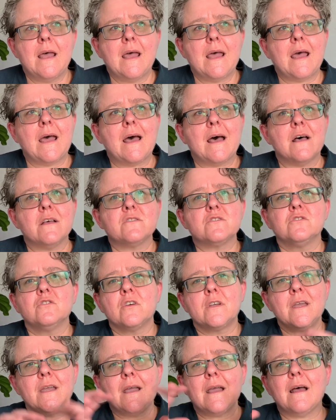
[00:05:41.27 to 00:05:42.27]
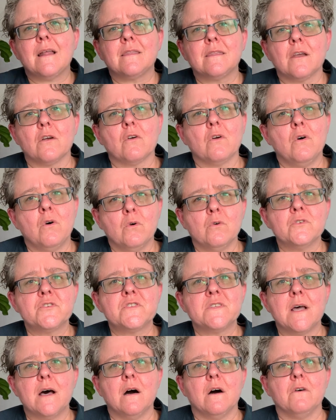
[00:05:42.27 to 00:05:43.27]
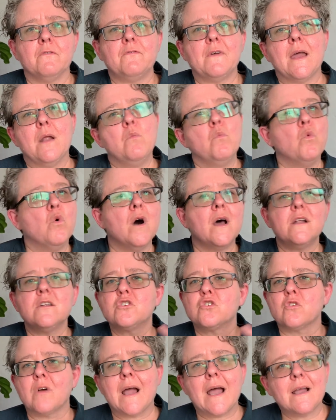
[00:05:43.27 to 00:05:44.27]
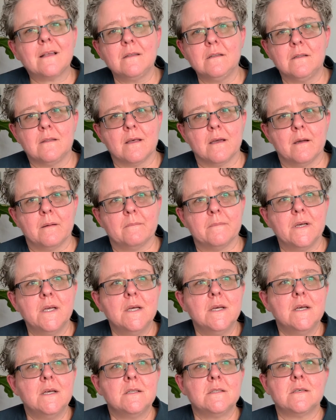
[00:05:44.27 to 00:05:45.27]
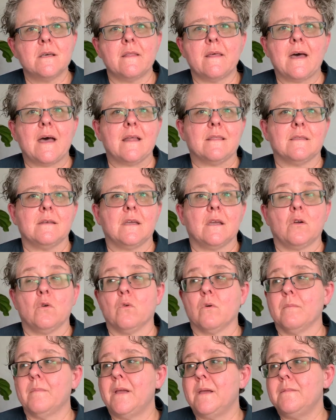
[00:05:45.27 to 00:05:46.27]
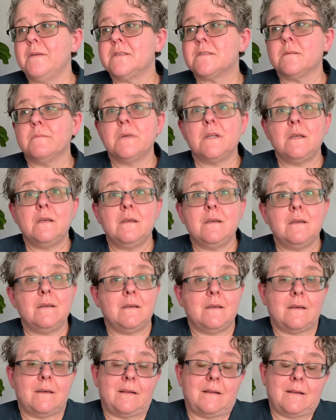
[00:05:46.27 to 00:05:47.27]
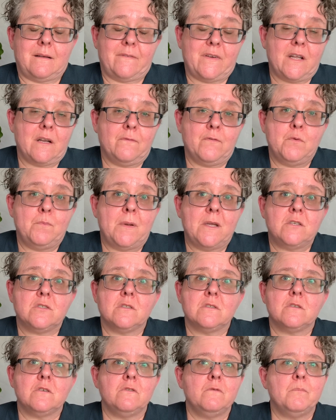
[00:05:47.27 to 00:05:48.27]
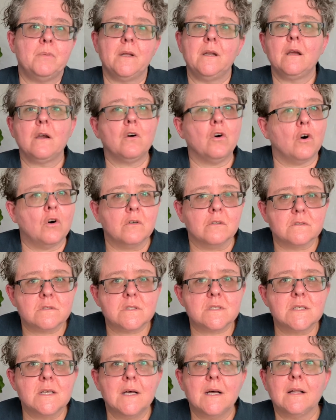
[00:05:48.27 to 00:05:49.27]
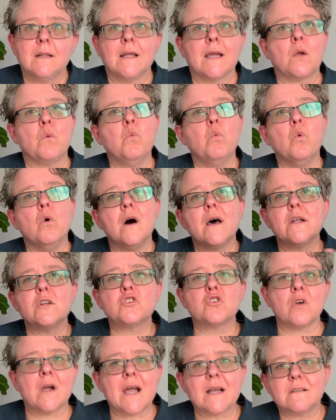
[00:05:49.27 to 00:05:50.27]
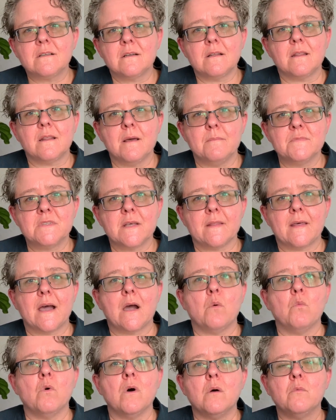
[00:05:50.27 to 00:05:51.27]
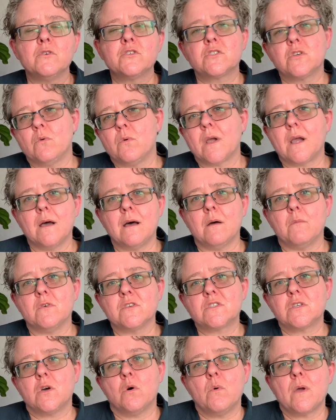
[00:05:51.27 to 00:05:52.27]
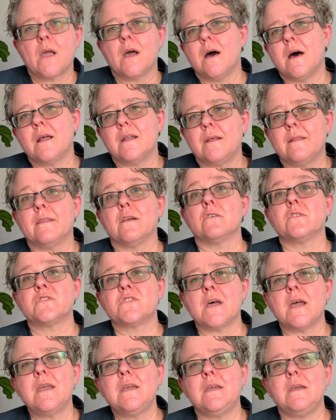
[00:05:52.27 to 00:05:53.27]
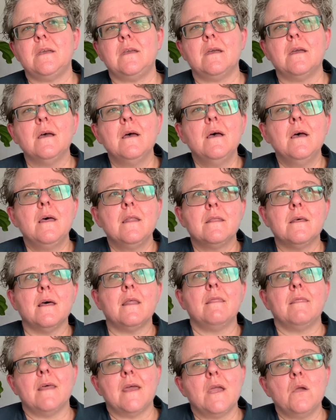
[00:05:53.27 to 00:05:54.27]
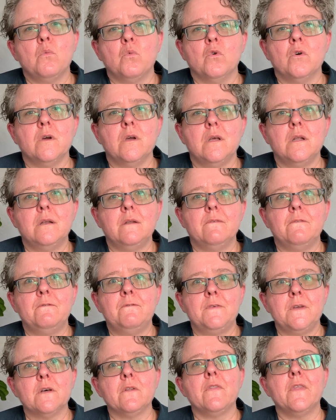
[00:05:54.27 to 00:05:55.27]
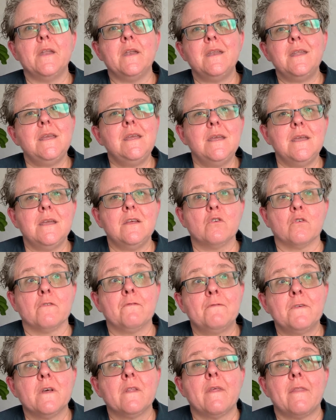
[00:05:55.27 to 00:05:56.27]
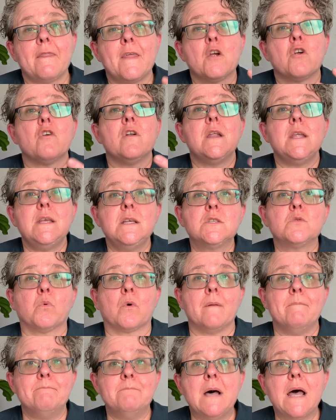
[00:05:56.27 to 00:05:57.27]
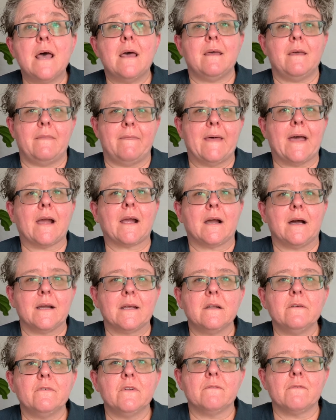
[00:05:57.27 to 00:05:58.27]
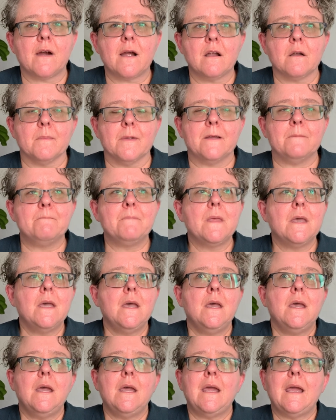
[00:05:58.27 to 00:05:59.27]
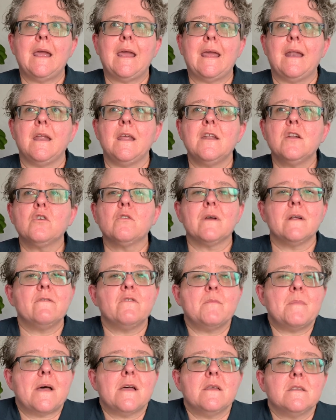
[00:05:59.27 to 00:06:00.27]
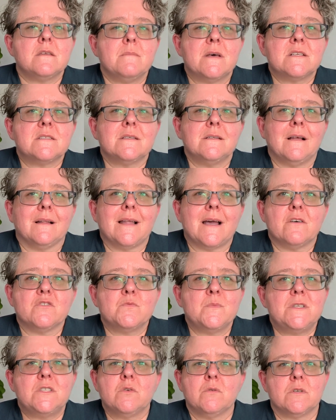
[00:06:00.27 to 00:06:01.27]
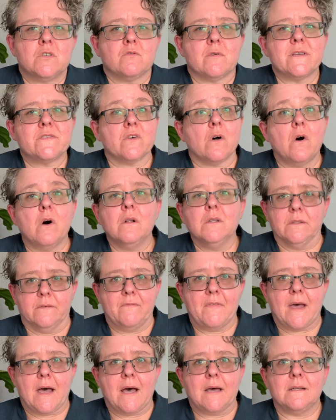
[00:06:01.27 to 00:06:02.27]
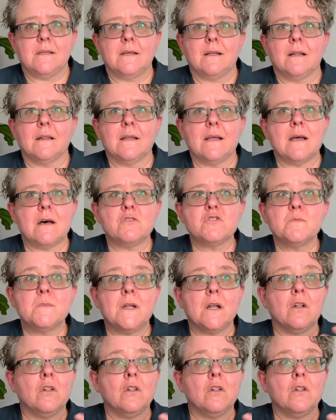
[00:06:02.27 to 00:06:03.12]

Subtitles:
as looking at their whole self and what attracted them to that thing. Or maybe I've had a few patients who've been in cults. Like, what attracted them to that? What was going on? What's going on in their psyche that they would feel the need or feel that their needs were met in that kind of environment? And integrative medicine allows me to address all of that. It allows me to